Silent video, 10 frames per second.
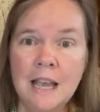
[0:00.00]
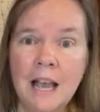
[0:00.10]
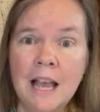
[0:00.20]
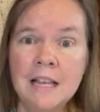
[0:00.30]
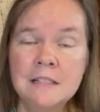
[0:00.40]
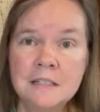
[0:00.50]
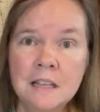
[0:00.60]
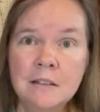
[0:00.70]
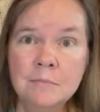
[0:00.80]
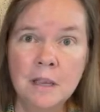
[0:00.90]
had
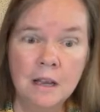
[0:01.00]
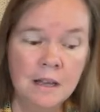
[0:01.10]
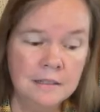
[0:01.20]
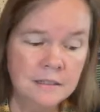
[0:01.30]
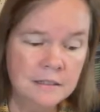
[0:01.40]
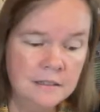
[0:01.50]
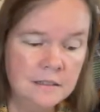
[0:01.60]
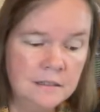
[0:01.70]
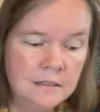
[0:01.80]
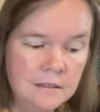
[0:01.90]
some
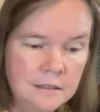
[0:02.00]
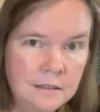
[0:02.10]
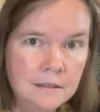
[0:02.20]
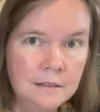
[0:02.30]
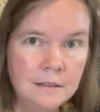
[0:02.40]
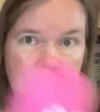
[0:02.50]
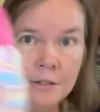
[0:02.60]
cotton.